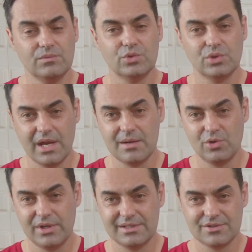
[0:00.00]
to
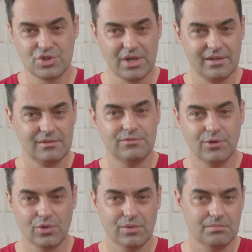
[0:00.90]
Carburetor channel
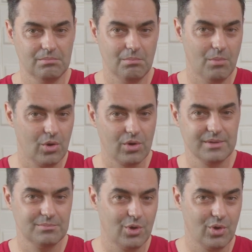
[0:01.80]
for more
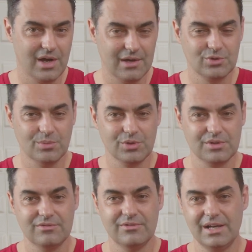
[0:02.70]
and more
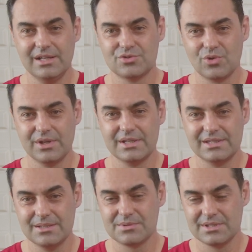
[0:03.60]
automotive electronic
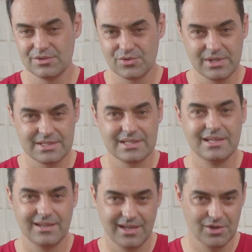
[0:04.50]
tips and tricks
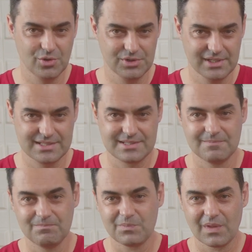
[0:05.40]
and goodness.
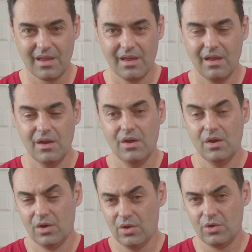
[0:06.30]

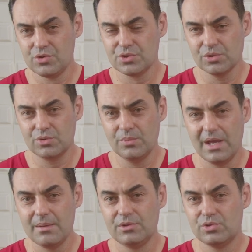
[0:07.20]
Also, to be
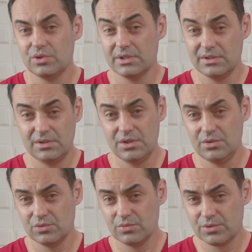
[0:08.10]
able to
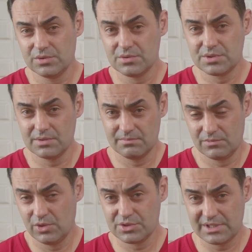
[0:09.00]
continue to produce
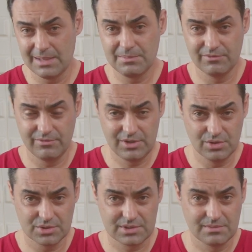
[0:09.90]
those type of
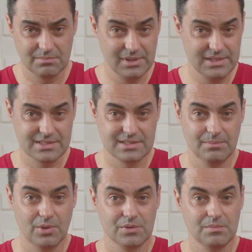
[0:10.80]
videos, please
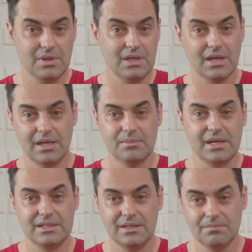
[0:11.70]
support me and
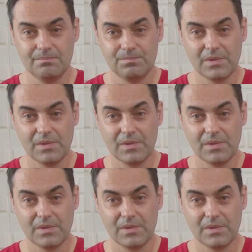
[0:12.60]
my team